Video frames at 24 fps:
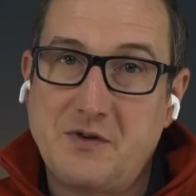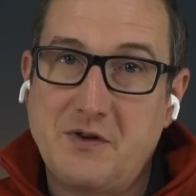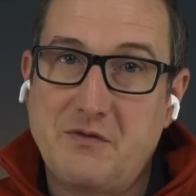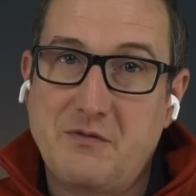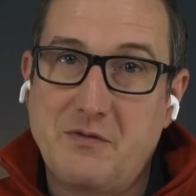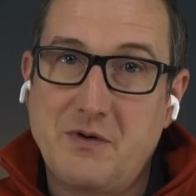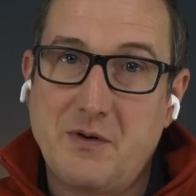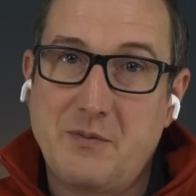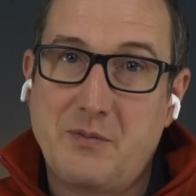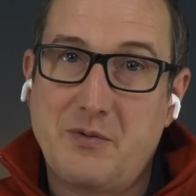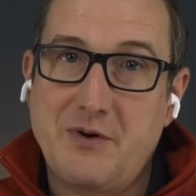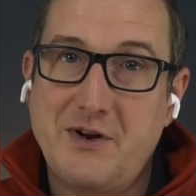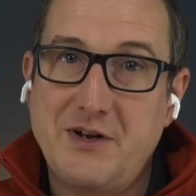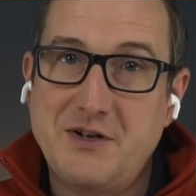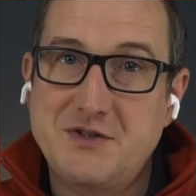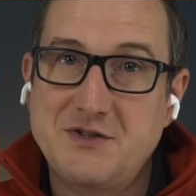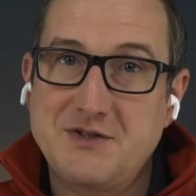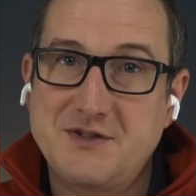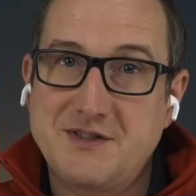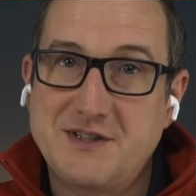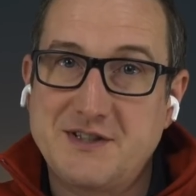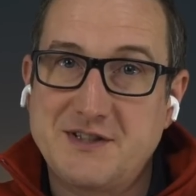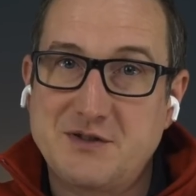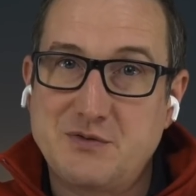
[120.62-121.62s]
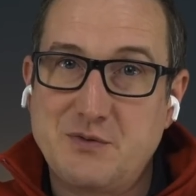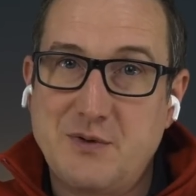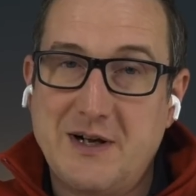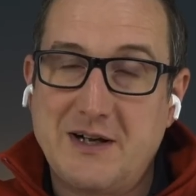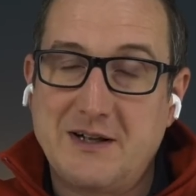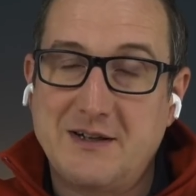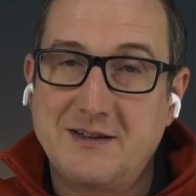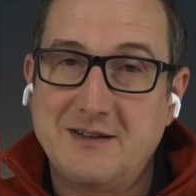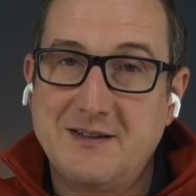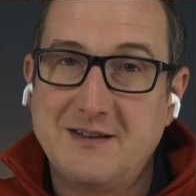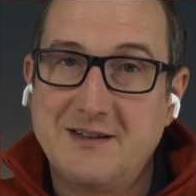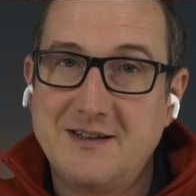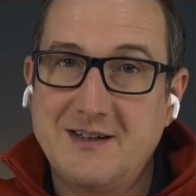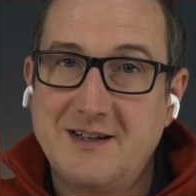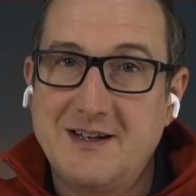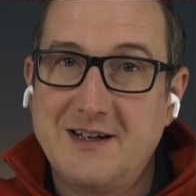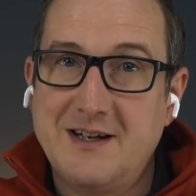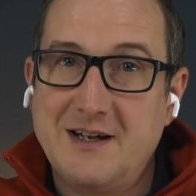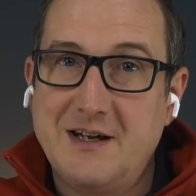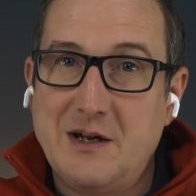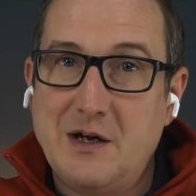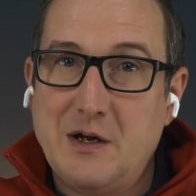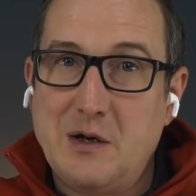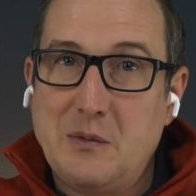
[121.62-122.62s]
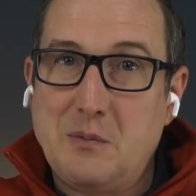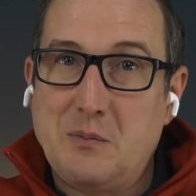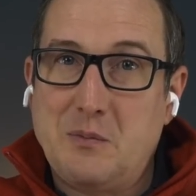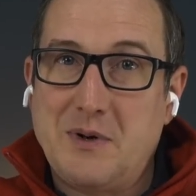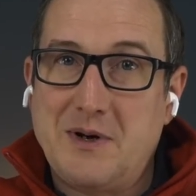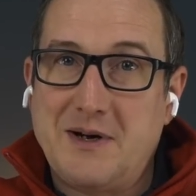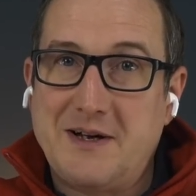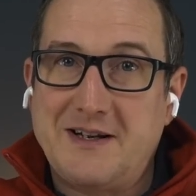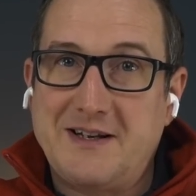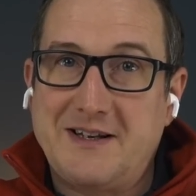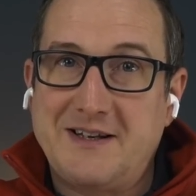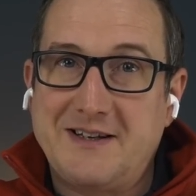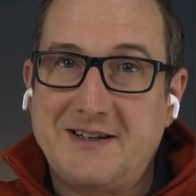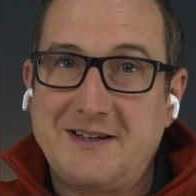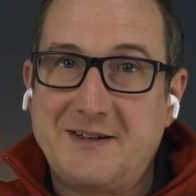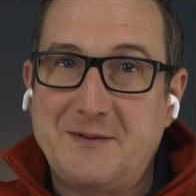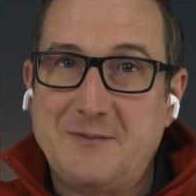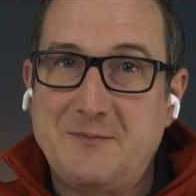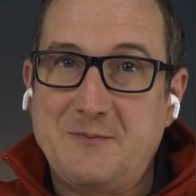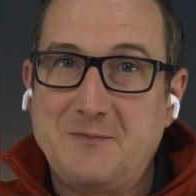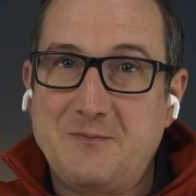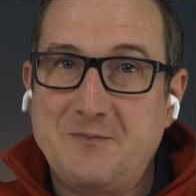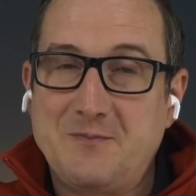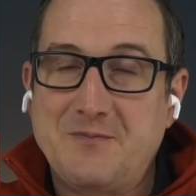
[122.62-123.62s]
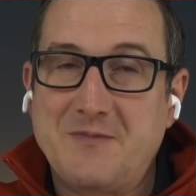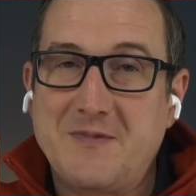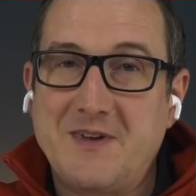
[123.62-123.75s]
software operations as well, but um,